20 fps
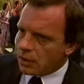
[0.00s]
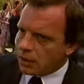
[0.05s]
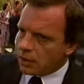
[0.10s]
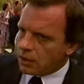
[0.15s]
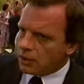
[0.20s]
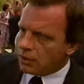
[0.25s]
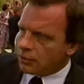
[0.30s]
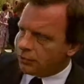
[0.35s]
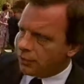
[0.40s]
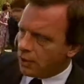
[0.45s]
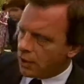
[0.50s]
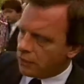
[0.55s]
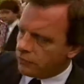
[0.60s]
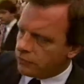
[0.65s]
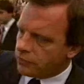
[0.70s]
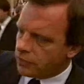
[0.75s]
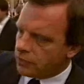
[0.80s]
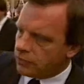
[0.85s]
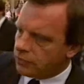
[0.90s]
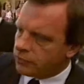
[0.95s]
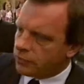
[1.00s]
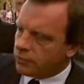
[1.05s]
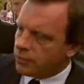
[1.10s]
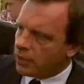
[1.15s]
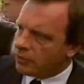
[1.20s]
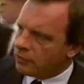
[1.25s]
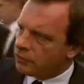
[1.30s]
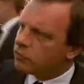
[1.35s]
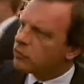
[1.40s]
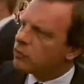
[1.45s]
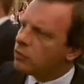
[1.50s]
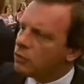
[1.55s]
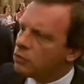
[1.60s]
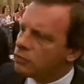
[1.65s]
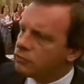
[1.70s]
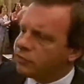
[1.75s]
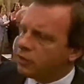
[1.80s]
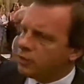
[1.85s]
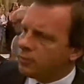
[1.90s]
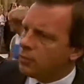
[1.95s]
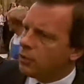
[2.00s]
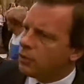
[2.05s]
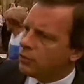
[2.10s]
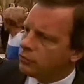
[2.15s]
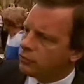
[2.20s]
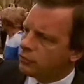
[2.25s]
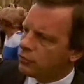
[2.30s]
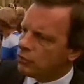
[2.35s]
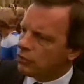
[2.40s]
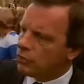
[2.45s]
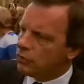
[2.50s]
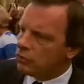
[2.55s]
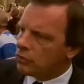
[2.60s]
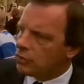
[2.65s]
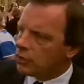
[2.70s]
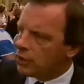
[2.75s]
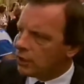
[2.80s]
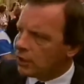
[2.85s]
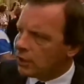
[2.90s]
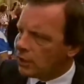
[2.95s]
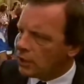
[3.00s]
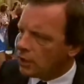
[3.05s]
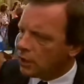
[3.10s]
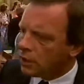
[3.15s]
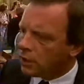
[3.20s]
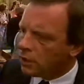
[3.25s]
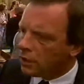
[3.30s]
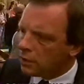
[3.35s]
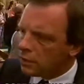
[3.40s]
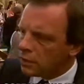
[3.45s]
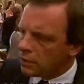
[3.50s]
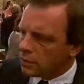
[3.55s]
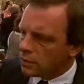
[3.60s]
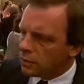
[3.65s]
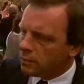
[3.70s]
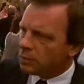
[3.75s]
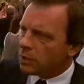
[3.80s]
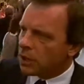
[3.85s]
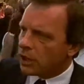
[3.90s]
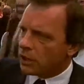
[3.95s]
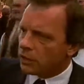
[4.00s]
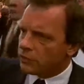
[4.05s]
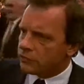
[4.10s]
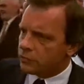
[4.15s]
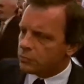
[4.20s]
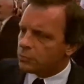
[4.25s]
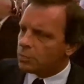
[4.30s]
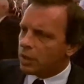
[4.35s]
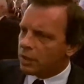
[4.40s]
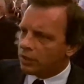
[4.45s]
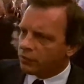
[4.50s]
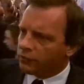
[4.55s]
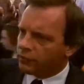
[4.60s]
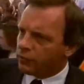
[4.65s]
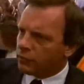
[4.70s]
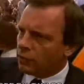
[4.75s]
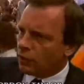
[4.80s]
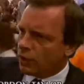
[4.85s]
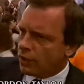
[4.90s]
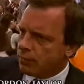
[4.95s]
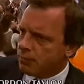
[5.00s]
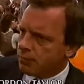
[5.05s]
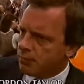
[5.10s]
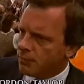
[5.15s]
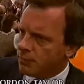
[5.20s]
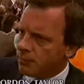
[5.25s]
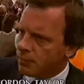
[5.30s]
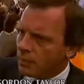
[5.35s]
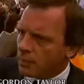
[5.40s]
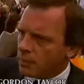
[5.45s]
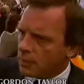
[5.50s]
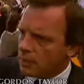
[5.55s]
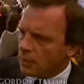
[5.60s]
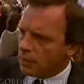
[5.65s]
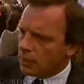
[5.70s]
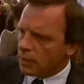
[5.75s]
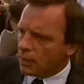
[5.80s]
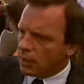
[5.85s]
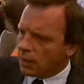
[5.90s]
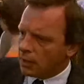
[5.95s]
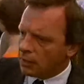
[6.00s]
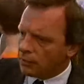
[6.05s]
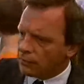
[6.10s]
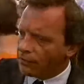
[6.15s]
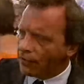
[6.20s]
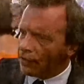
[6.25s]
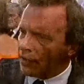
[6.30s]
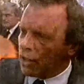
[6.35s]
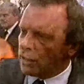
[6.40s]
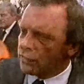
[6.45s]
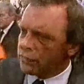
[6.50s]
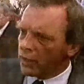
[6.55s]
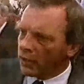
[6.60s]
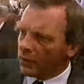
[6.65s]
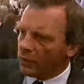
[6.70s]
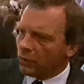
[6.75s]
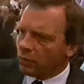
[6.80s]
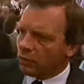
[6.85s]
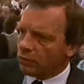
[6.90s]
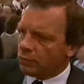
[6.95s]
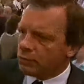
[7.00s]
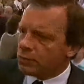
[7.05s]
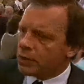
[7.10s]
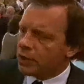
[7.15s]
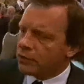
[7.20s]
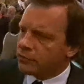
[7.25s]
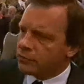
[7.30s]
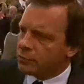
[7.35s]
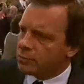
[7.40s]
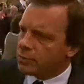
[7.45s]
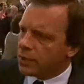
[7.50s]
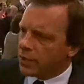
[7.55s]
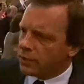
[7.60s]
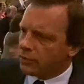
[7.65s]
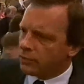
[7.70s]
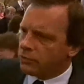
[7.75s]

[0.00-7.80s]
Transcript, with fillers: He created tremendous loyalty amongst all the players who played for him, and for that I know all the players who played